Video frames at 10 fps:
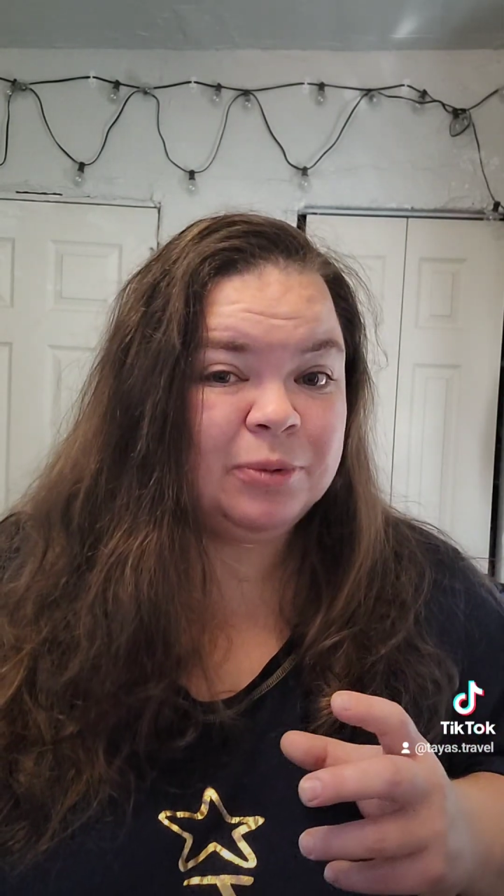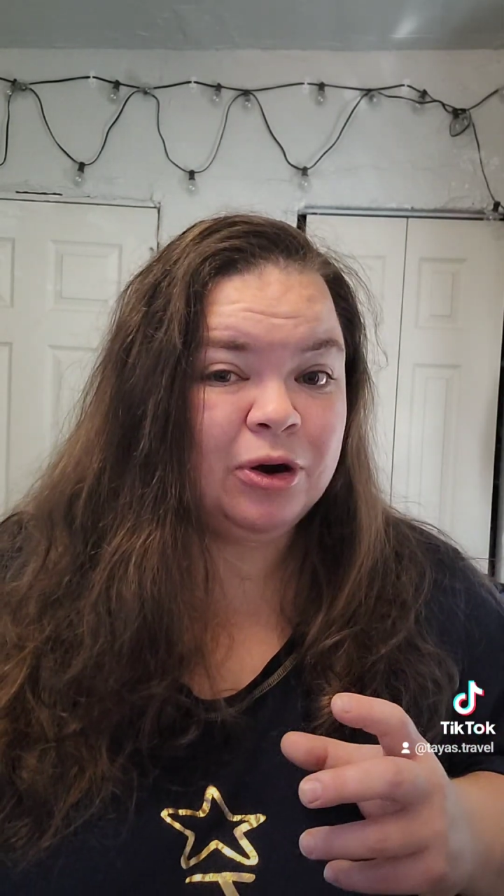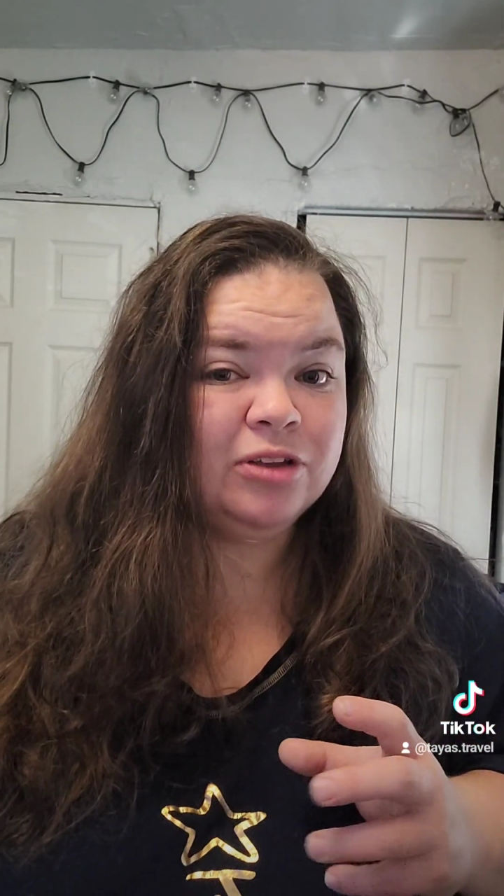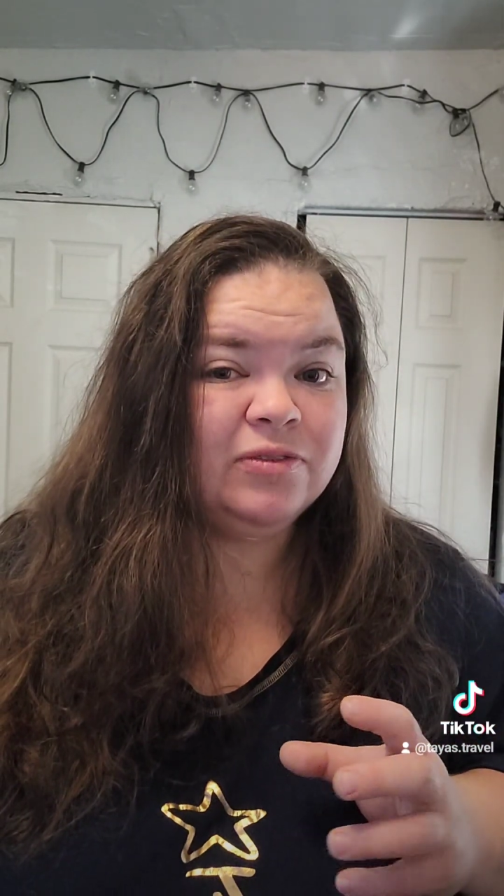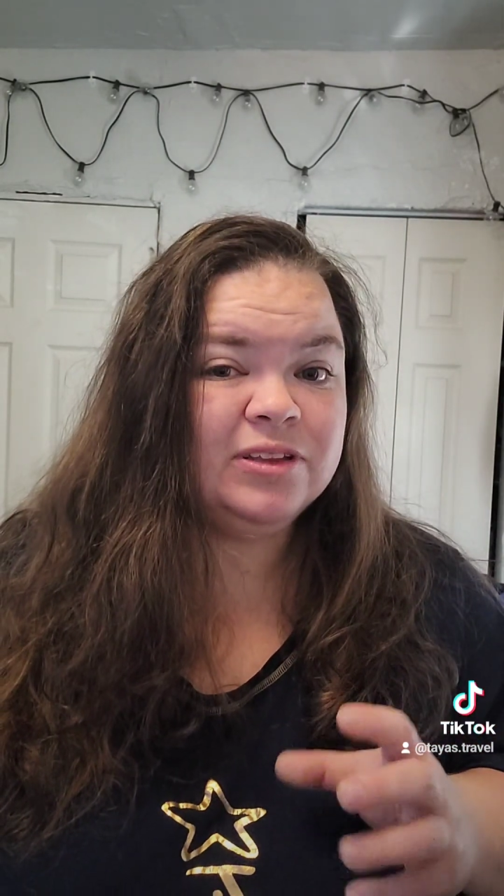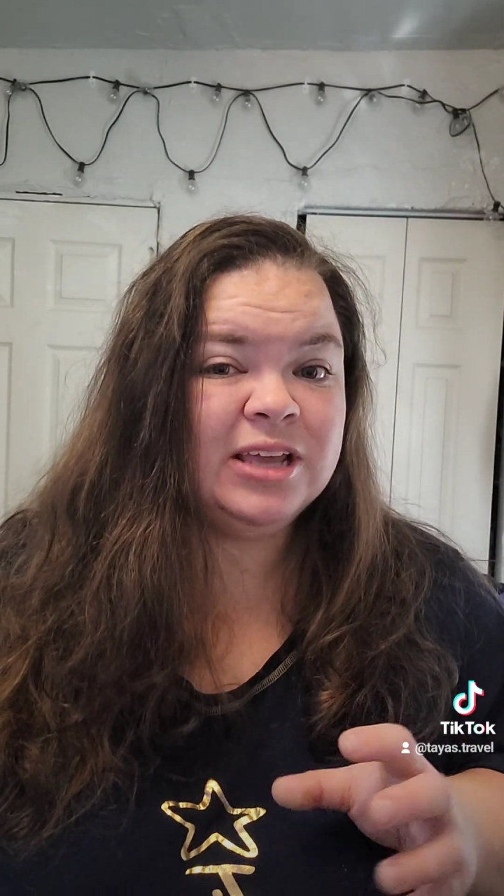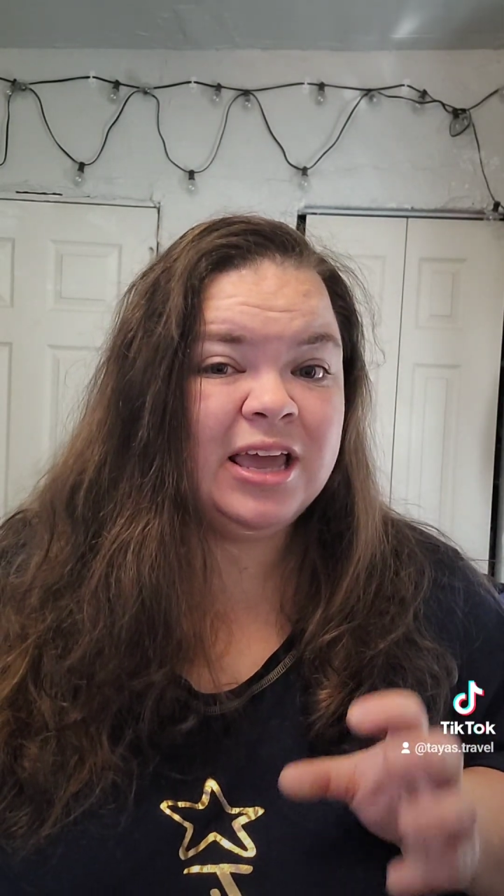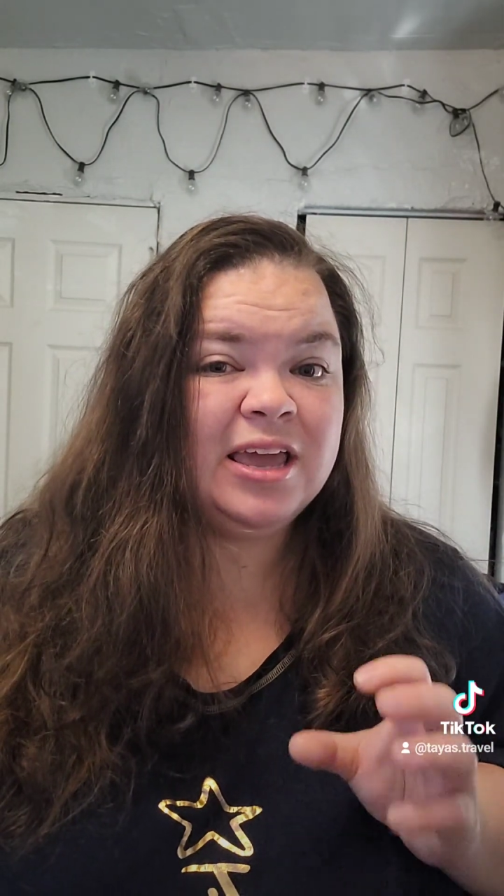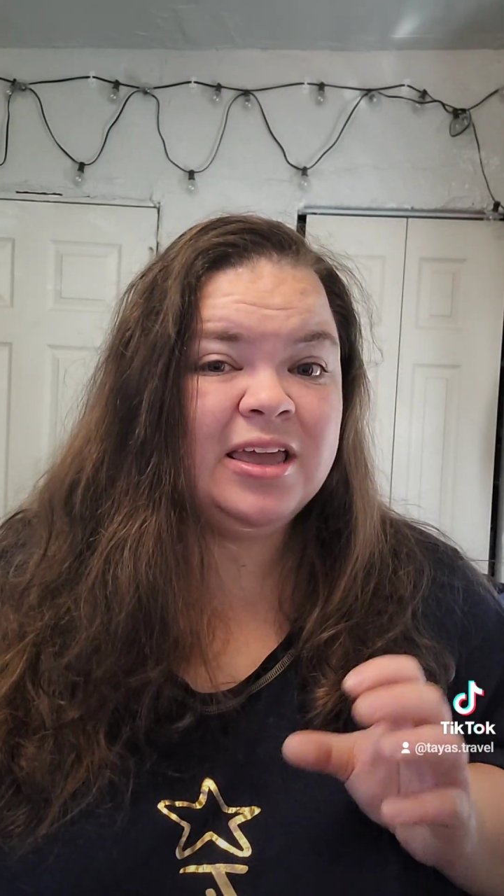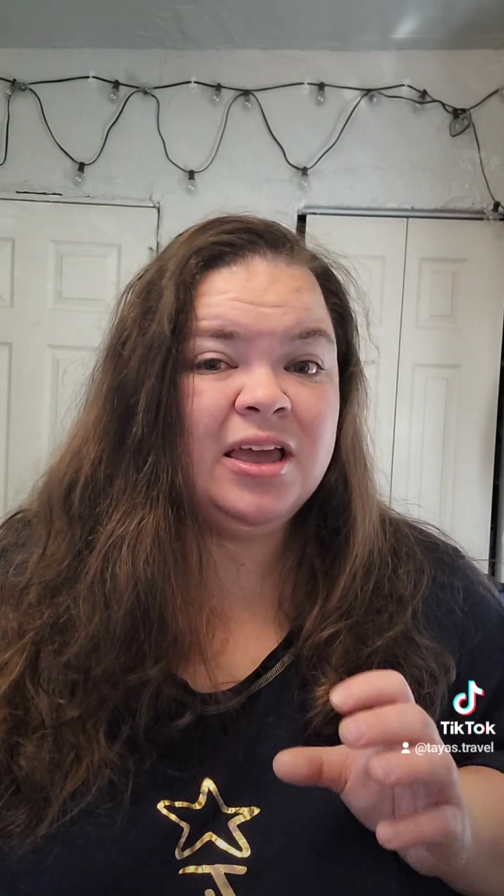part of the
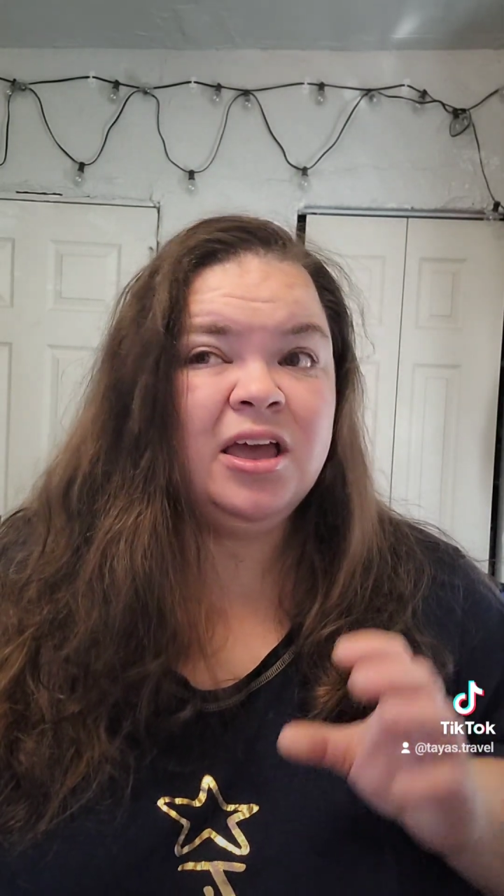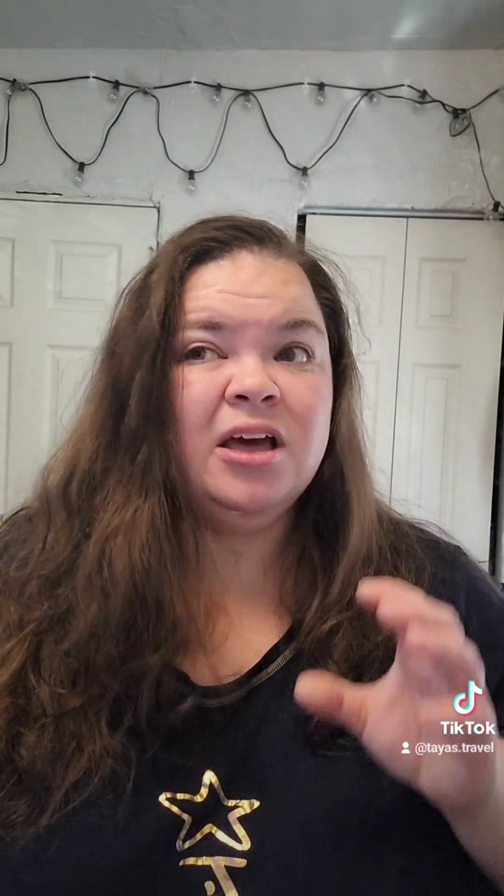day,